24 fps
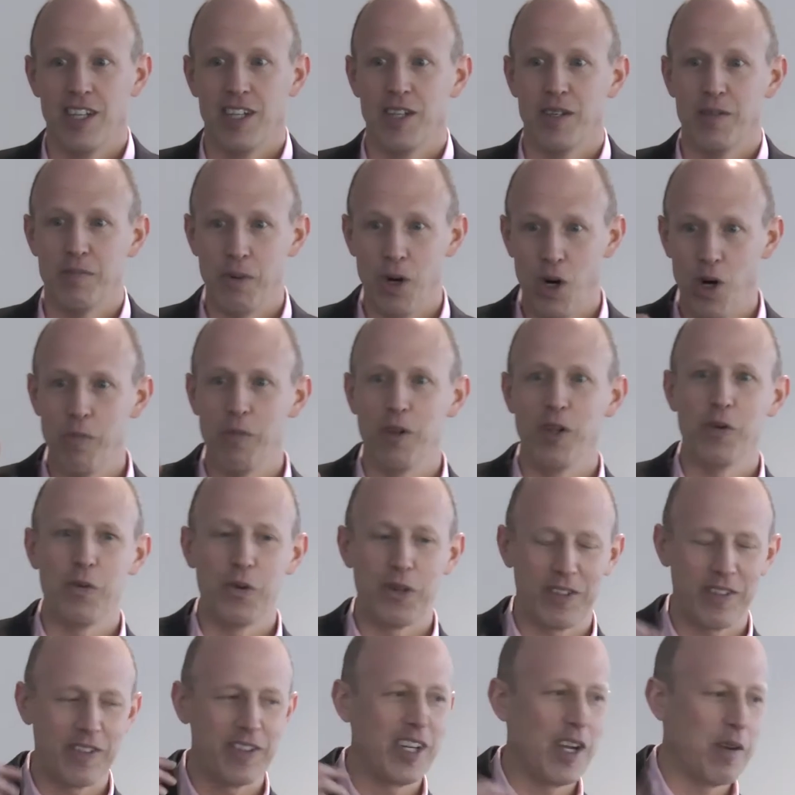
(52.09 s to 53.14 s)
Mobile
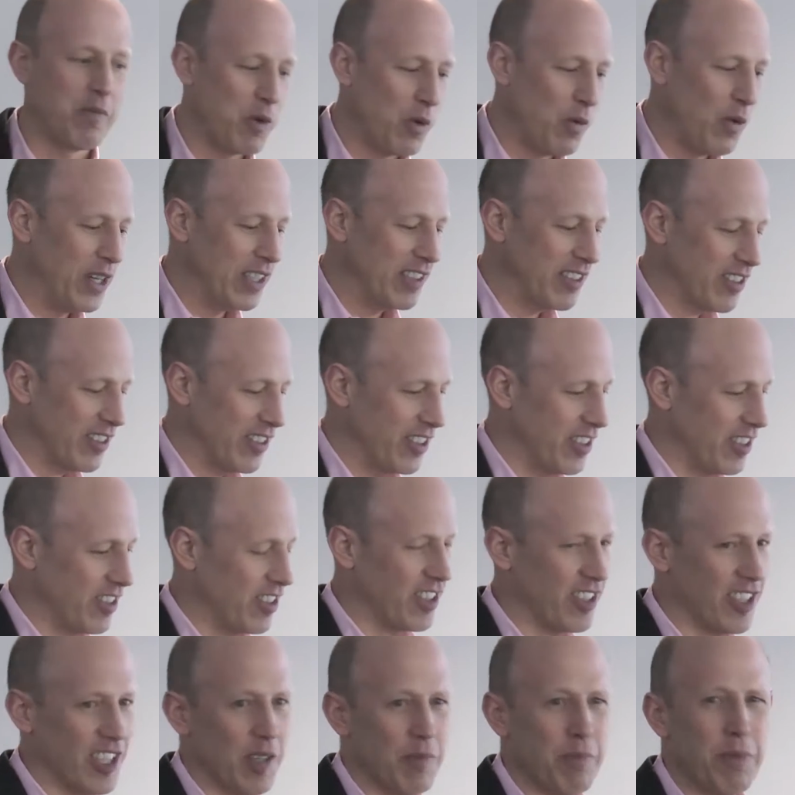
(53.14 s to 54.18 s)
was the number one search
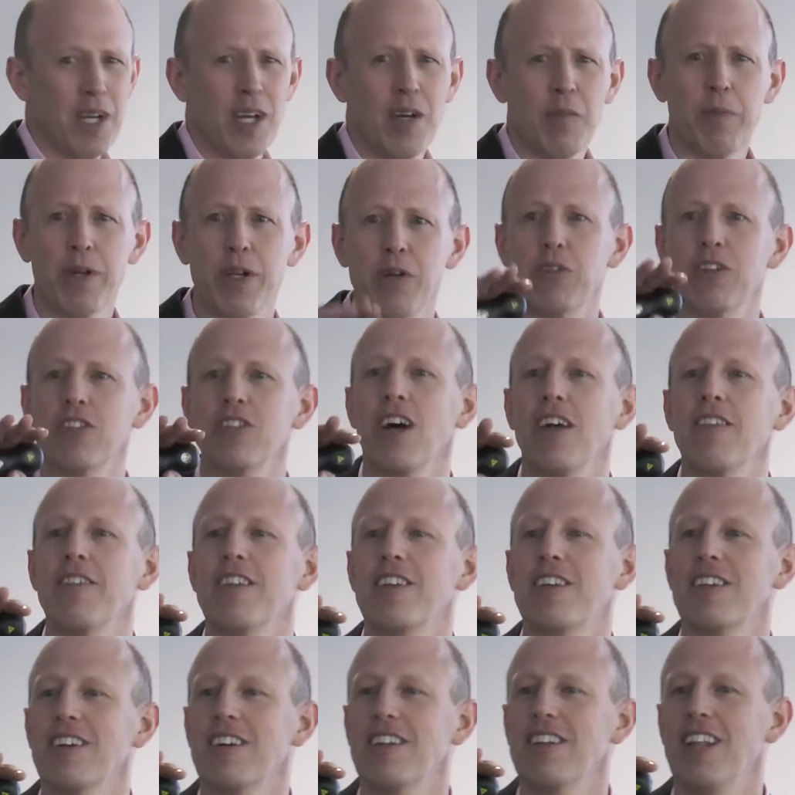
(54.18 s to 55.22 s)
term, but it was on the
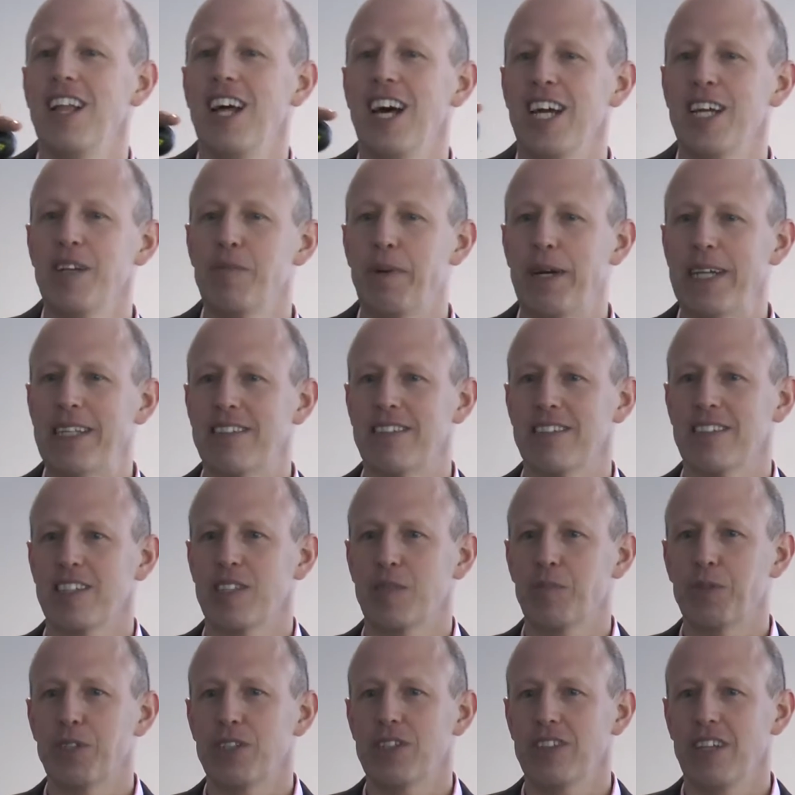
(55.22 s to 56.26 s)
decline by
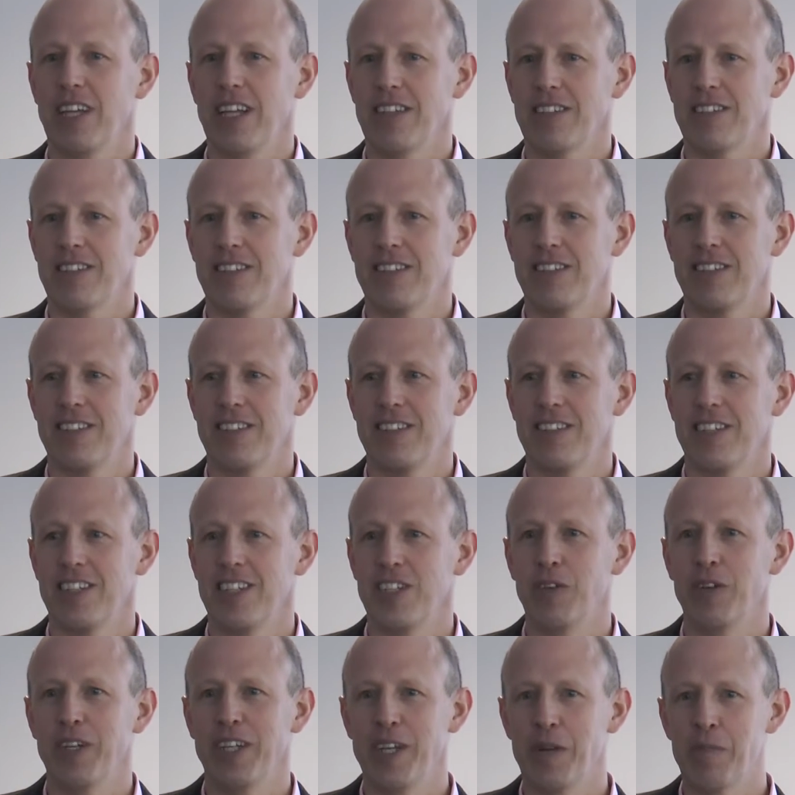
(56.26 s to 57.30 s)
6%. You know
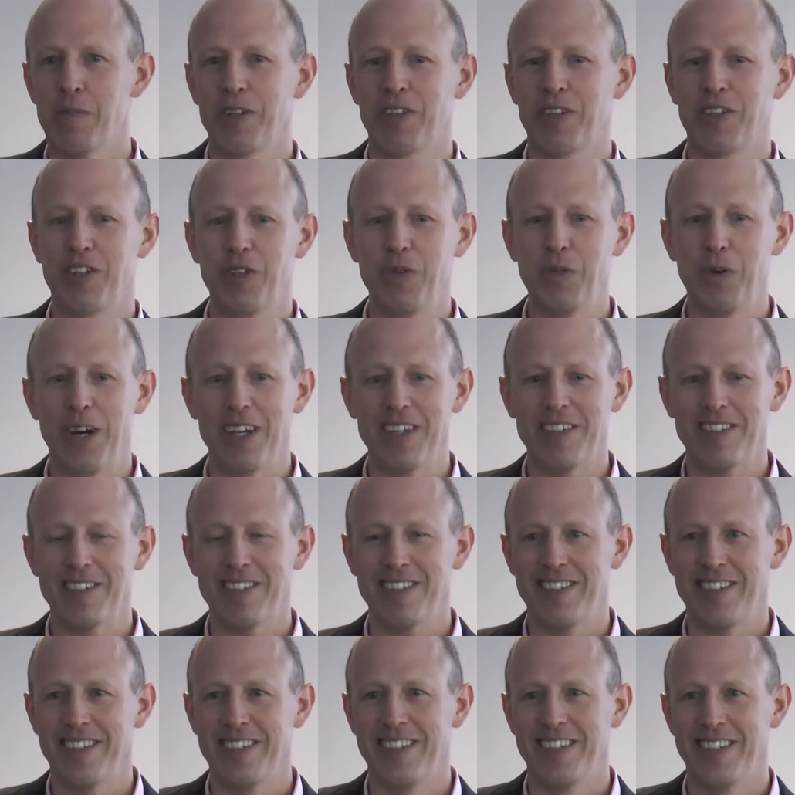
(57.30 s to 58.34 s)
what number two was?
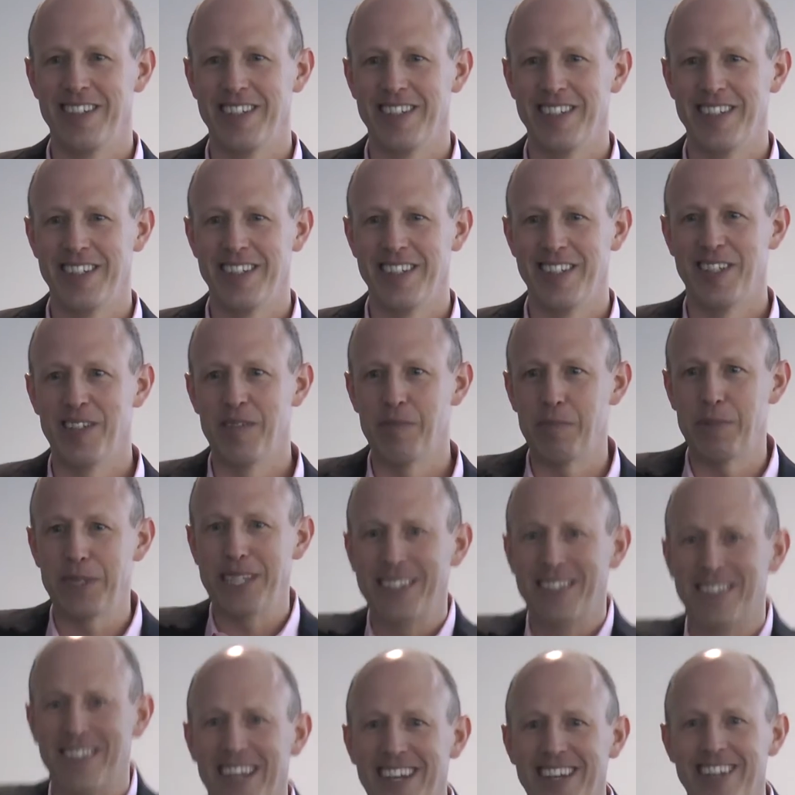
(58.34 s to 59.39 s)
Big
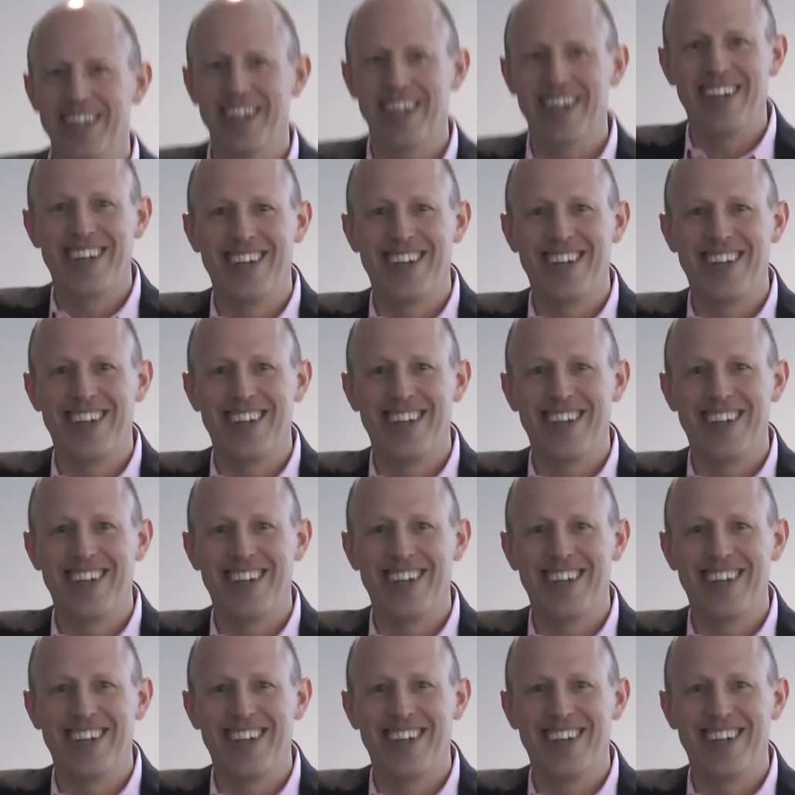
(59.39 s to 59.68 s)
data.